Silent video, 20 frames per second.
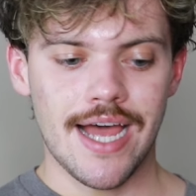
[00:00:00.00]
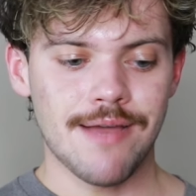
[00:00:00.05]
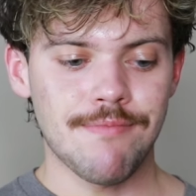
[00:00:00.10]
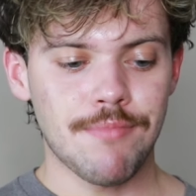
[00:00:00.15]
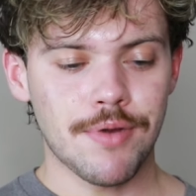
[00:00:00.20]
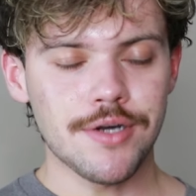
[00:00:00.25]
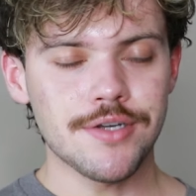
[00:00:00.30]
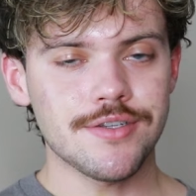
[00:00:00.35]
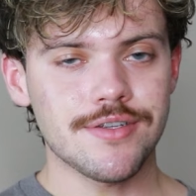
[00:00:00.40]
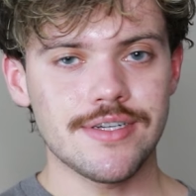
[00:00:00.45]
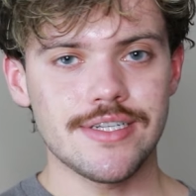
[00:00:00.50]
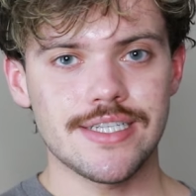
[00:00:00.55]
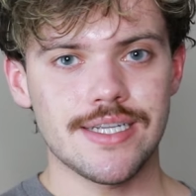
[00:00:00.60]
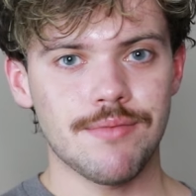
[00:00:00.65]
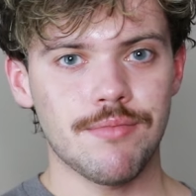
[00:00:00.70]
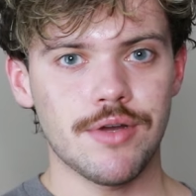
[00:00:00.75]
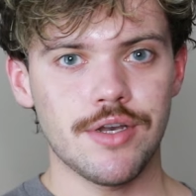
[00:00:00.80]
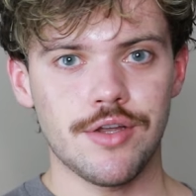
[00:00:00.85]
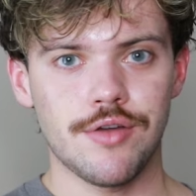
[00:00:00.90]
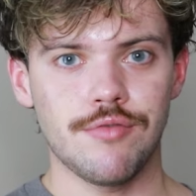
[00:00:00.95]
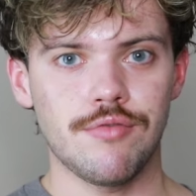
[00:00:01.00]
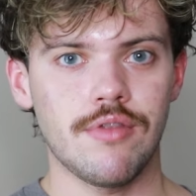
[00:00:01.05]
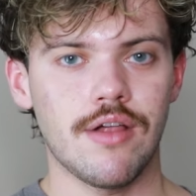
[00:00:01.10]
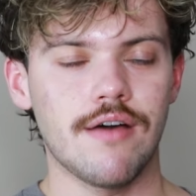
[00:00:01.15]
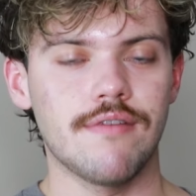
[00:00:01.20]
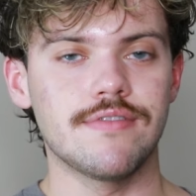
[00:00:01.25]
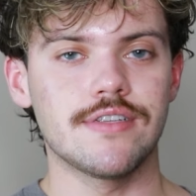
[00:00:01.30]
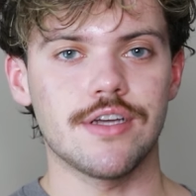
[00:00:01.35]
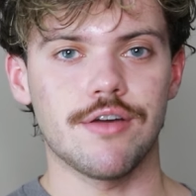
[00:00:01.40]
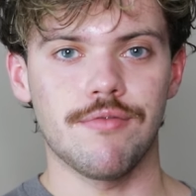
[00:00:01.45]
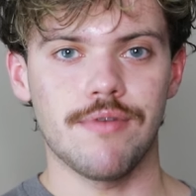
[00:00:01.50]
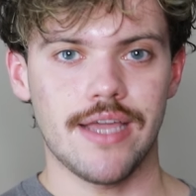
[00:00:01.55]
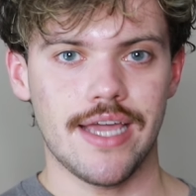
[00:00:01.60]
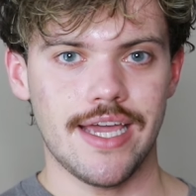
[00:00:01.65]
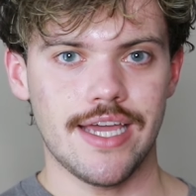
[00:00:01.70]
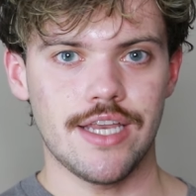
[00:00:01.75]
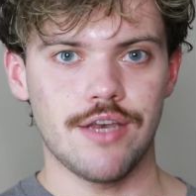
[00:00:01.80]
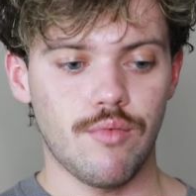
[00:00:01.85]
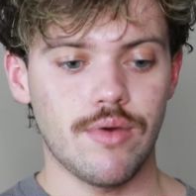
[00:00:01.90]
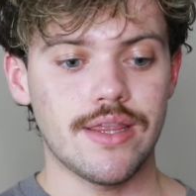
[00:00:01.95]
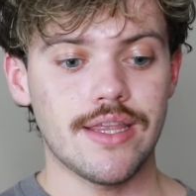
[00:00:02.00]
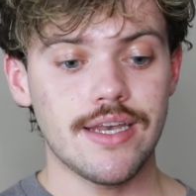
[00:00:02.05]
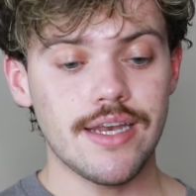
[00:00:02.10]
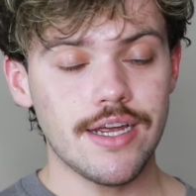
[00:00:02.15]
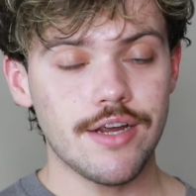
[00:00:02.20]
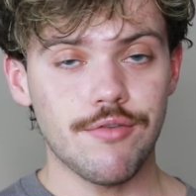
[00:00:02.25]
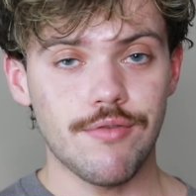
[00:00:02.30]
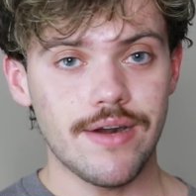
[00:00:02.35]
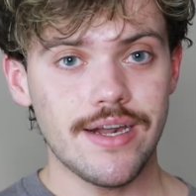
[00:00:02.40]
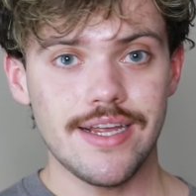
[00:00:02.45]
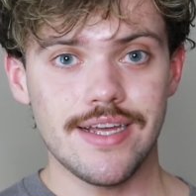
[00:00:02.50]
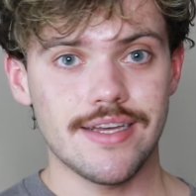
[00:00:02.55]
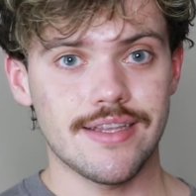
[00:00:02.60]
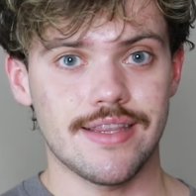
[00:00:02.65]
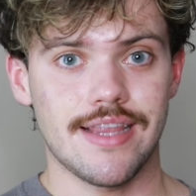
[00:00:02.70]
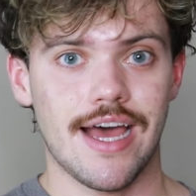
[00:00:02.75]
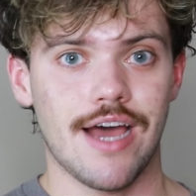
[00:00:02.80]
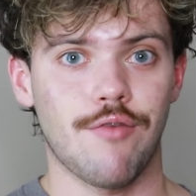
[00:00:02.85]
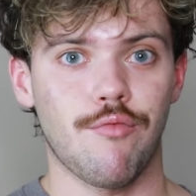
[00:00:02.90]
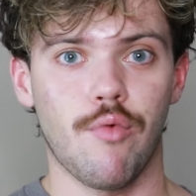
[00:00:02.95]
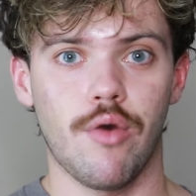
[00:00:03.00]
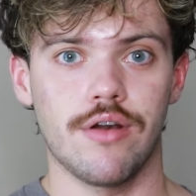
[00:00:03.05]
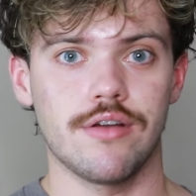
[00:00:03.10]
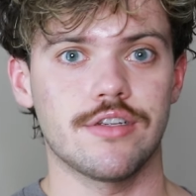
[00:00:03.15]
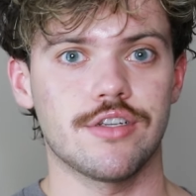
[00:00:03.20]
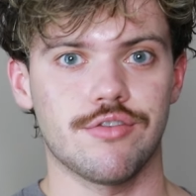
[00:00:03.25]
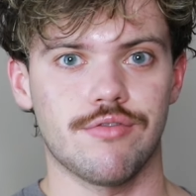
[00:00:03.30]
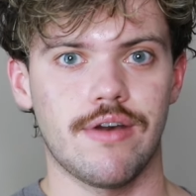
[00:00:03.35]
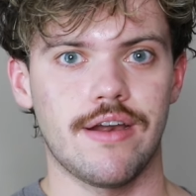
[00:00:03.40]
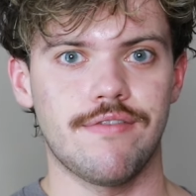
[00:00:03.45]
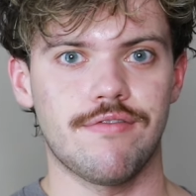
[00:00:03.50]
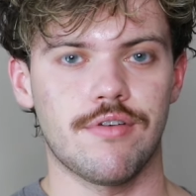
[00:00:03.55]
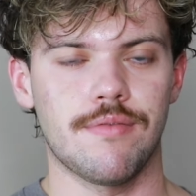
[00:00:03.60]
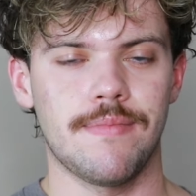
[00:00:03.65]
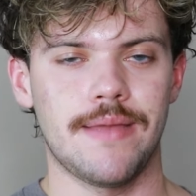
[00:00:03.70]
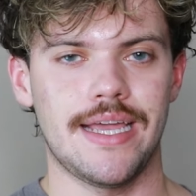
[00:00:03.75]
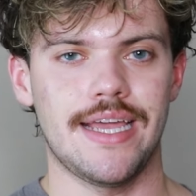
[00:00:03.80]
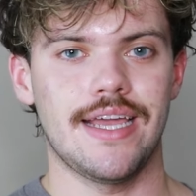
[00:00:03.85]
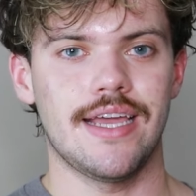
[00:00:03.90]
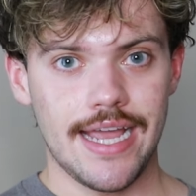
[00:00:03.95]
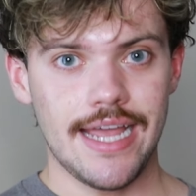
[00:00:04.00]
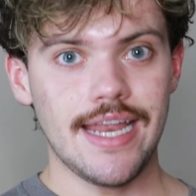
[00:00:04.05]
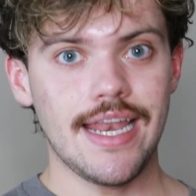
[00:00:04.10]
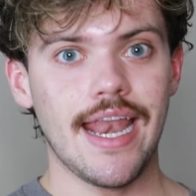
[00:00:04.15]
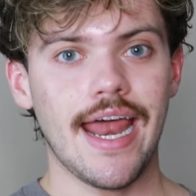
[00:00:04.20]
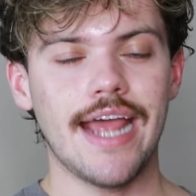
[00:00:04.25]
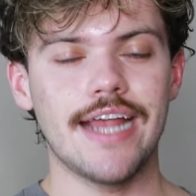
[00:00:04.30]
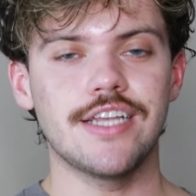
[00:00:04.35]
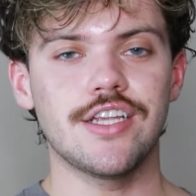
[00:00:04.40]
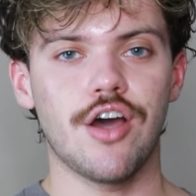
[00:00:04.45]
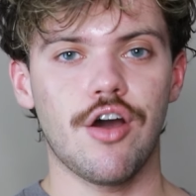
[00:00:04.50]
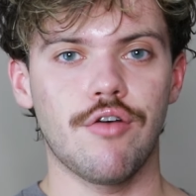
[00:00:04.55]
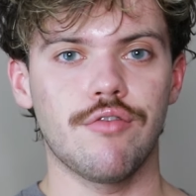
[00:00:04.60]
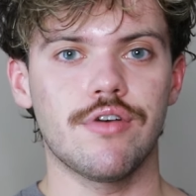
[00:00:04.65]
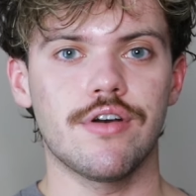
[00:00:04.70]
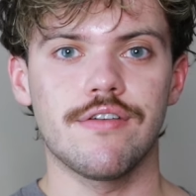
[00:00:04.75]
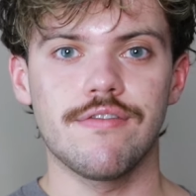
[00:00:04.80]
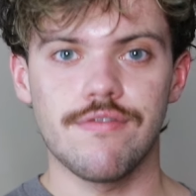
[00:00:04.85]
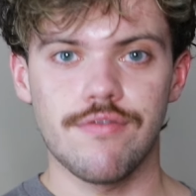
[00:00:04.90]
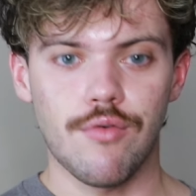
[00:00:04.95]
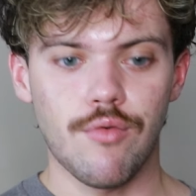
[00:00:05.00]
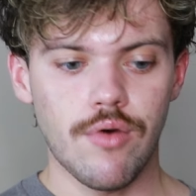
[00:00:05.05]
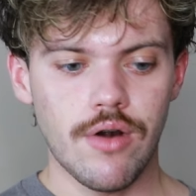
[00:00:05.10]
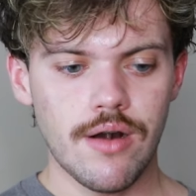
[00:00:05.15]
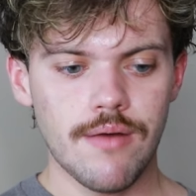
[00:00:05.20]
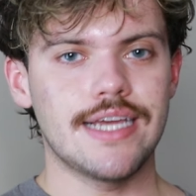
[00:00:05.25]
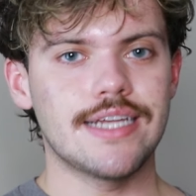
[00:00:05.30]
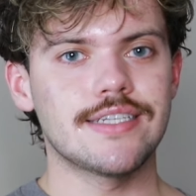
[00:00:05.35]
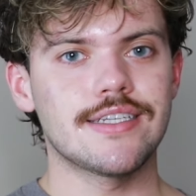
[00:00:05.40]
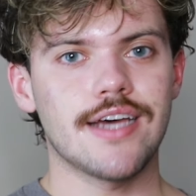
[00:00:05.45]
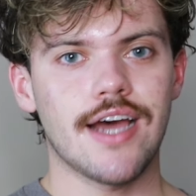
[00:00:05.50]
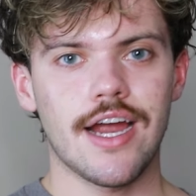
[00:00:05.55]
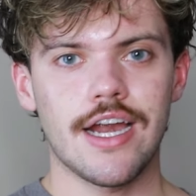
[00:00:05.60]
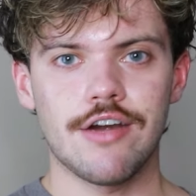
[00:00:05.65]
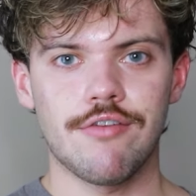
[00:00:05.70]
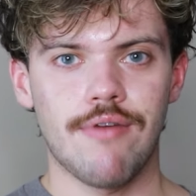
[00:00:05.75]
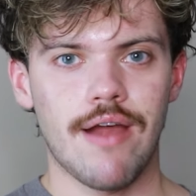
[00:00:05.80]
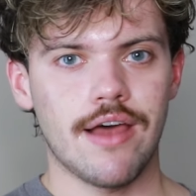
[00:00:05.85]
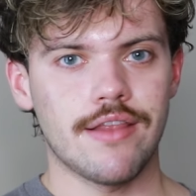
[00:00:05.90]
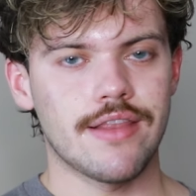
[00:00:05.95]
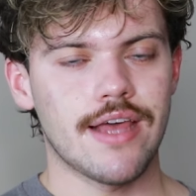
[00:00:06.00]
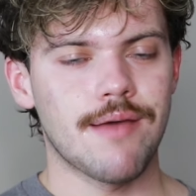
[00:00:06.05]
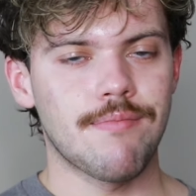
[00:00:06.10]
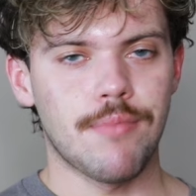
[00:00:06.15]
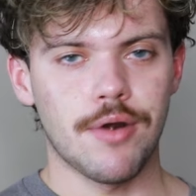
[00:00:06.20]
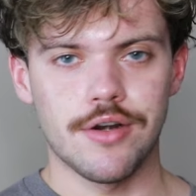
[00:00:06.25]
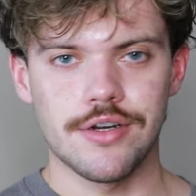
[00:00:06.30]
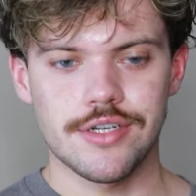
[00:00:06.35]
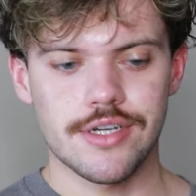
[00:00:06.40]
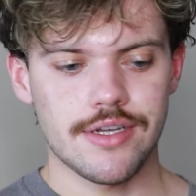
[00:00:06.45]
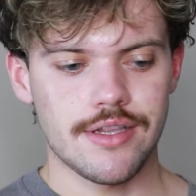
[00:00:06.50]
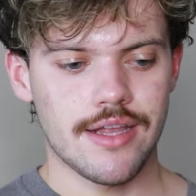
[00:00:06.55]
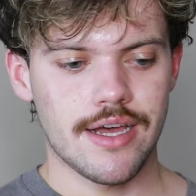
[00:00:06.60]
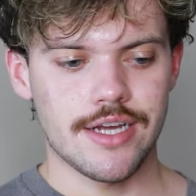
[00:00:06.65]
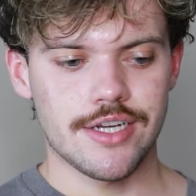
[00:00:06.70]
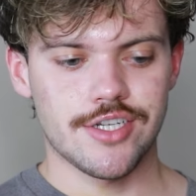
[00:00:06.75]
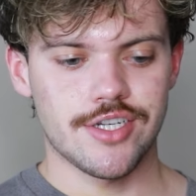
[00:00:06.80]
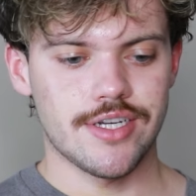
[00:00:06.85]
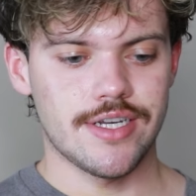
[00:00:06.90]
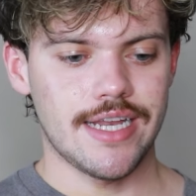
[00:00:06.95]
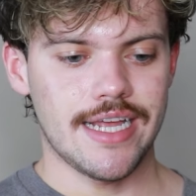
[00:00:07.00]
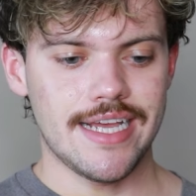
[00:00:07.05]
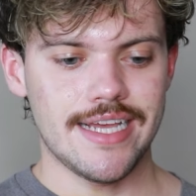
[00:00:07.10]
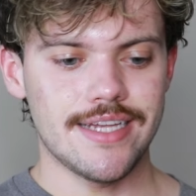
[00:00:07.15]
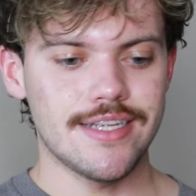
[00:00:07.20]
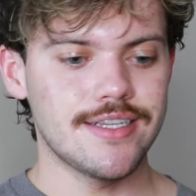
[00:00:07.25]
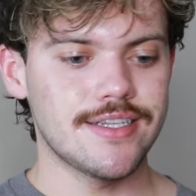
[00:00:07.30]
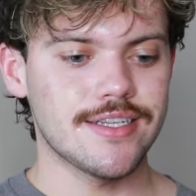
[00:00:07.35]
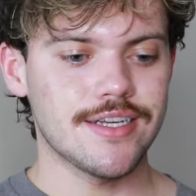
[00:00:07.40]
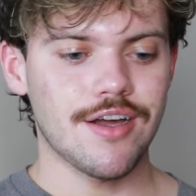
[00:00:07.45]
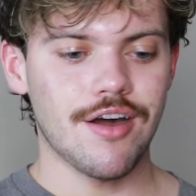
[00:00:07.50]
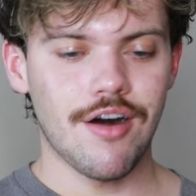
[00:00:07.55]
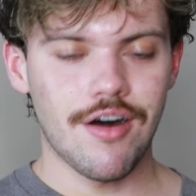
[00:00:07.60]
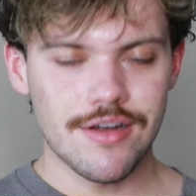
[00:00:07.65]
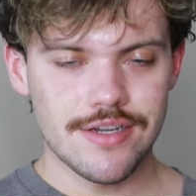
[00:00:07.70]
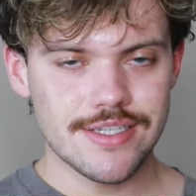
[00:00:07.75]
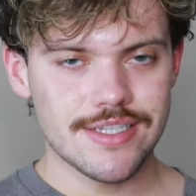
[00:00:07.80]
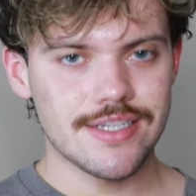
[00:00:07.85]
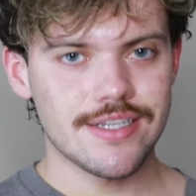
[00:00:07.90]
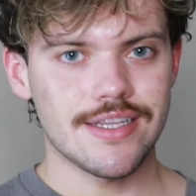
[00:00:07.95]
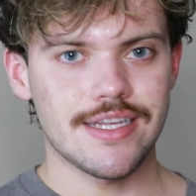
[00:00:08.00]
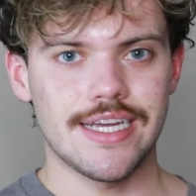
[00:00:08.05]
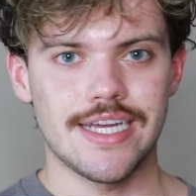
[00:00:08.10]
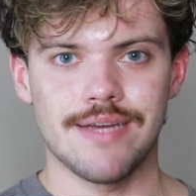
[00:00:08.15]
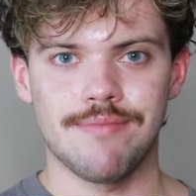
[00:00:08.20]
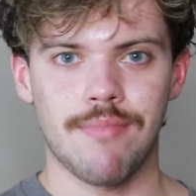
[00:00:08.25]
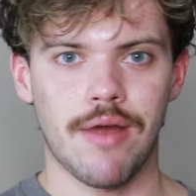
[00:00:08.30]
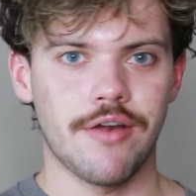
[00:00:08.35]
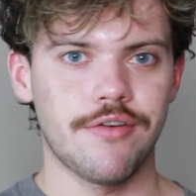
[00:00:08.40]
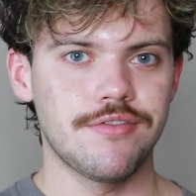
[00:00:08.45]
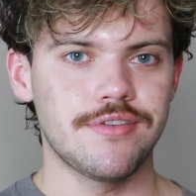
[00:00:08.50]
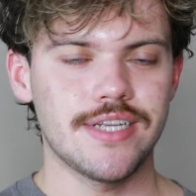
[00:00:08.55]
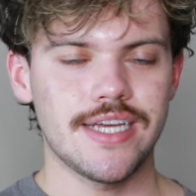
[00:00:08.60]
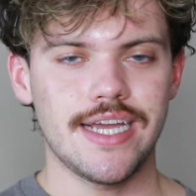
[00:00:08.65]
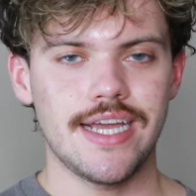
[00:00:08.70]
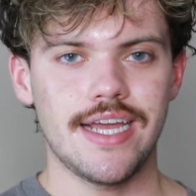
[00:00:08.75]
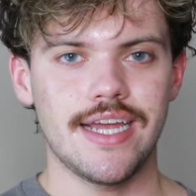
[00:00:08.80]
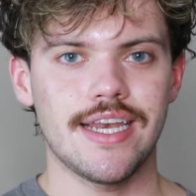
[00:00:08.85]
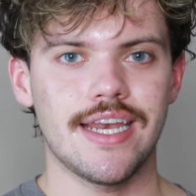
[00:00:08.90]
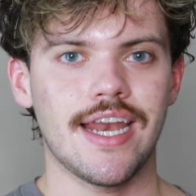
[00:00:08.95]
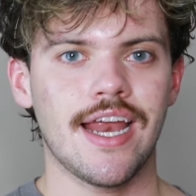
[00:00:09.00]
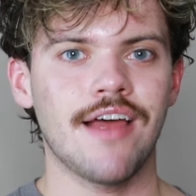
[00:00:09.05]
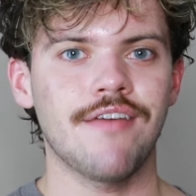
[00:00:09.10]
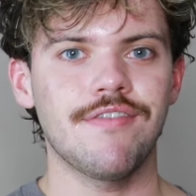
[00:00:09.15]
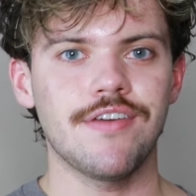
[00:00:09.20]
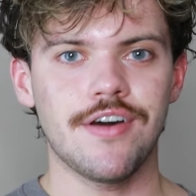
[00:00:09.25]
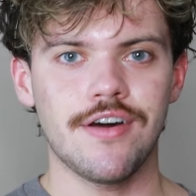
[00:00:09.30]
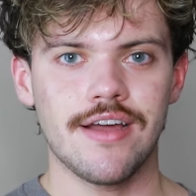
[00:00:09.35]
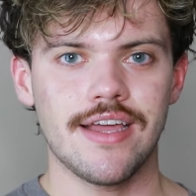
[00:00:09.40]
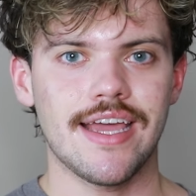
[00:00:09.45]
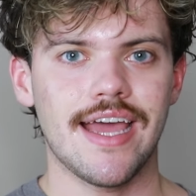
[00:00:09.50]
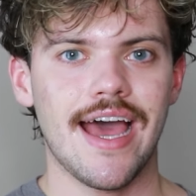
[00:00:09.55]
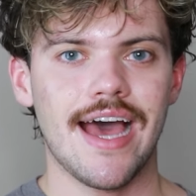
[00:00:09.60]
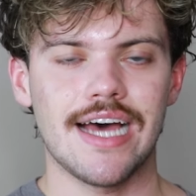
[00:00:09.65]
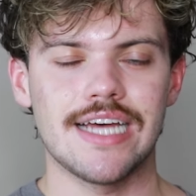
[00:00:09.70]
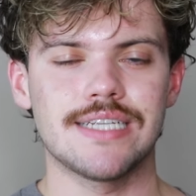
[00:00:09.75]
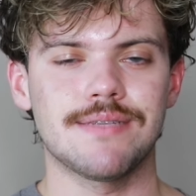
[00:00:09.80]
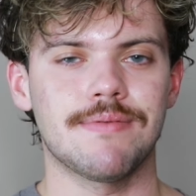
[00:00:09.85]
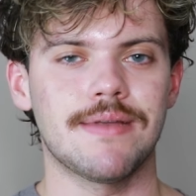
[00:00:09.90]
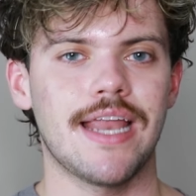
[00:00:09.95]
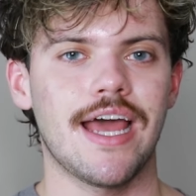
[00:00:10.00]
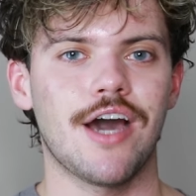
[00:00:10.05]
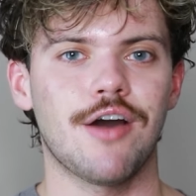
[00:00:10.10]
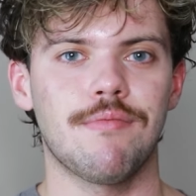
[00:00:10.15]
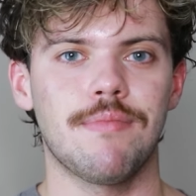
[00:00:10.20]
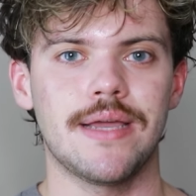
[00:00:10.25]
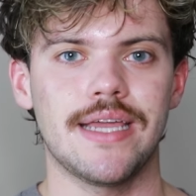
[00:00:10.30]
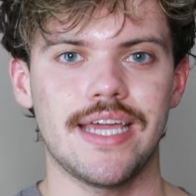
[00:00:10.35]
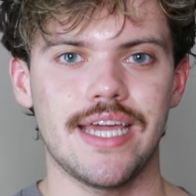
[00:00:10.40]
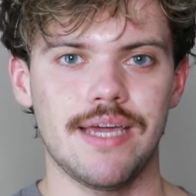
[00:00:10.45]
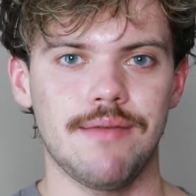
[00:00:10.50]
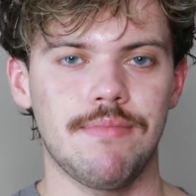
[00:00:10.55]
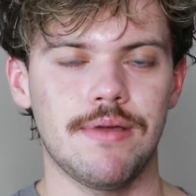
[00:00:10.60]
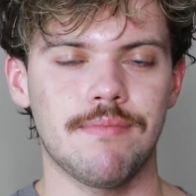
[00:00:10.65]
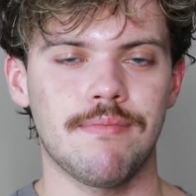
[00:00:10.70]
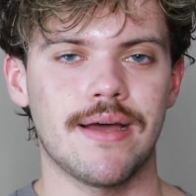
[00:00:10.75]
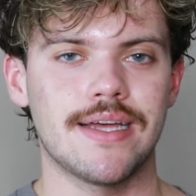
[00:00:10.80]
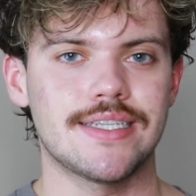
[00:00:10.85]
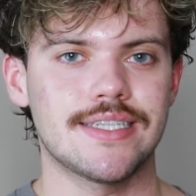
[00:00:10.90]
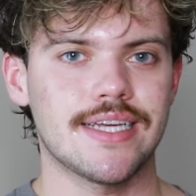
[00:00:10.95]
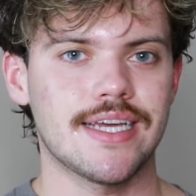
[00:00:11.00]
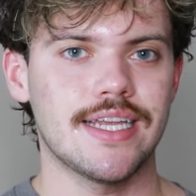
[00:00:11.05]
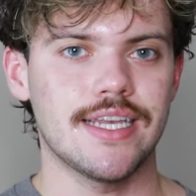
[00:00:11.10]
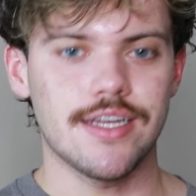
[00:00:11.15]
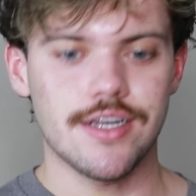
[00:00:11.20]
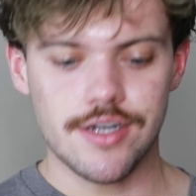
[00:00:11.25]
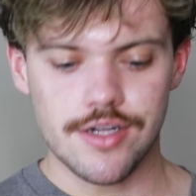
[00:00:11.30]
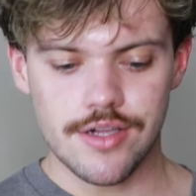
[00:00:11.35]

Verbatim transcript: I'm personally someone who loves going in with an ingredient that works great for me in a toner form. The entire Round Lab Birch collection is constantly in my routine and I feel like it has been helping keeping my skin